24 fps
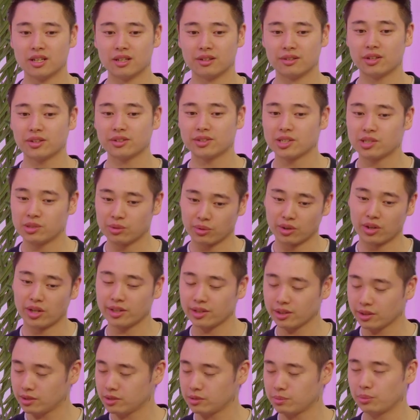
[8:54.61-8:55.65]
not
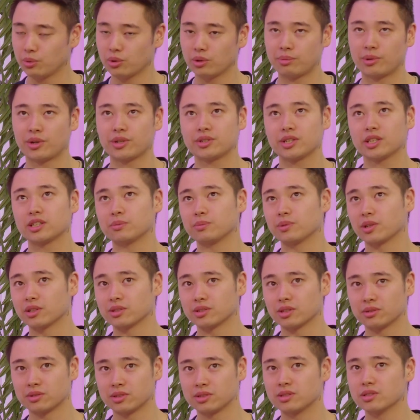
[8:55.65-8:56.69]
disregarding the smaller projects because
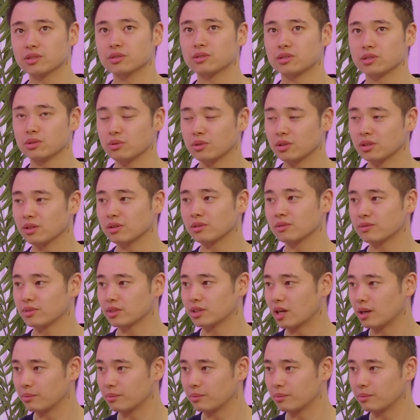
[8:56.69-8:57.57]
I'm still doing